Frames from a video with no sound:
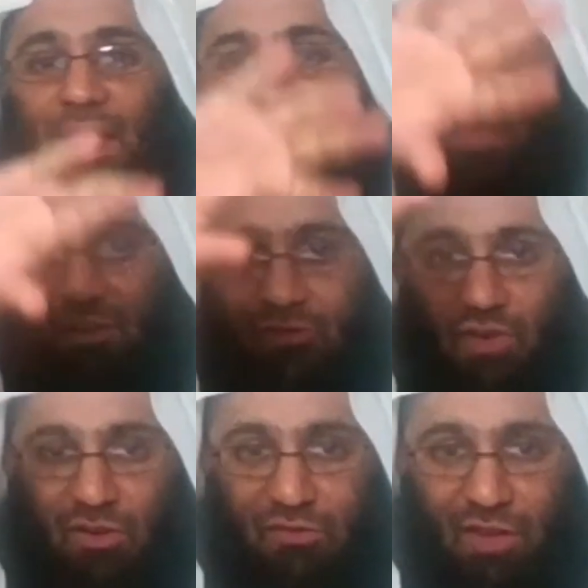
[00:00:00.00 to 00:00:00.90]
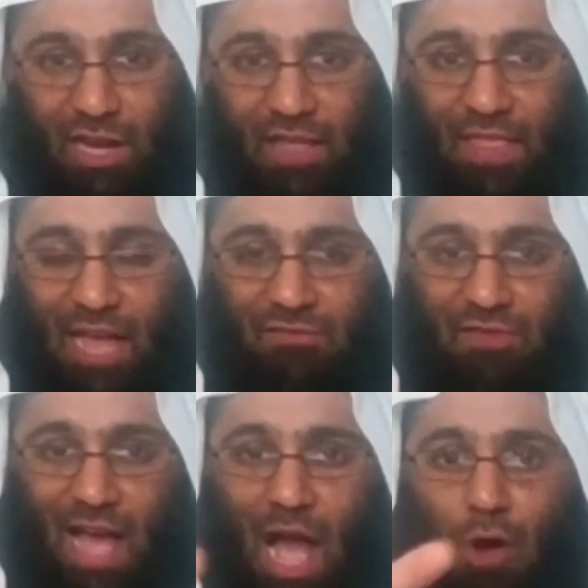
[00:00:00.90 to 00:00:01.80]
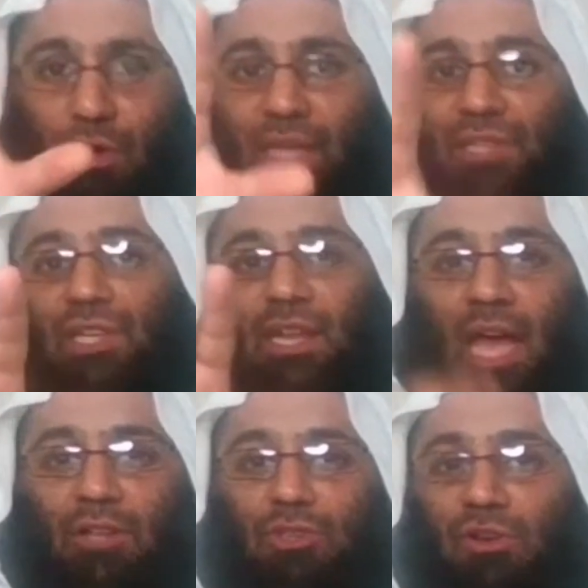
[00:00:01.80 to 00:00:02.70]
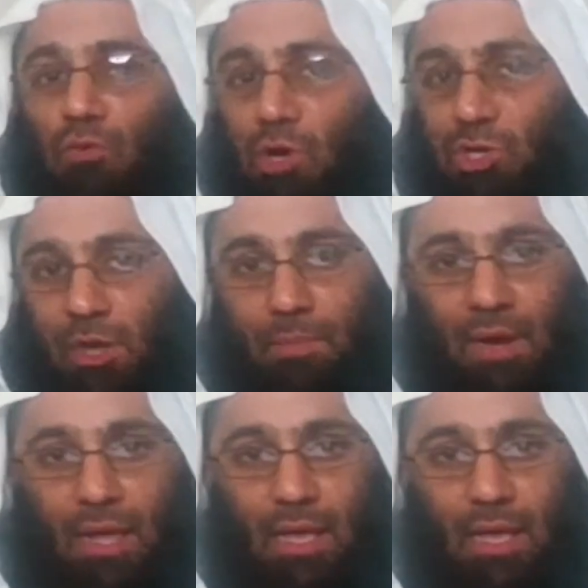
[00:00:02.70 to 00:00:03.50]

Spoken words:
then fulfilling that vow is an act of worship.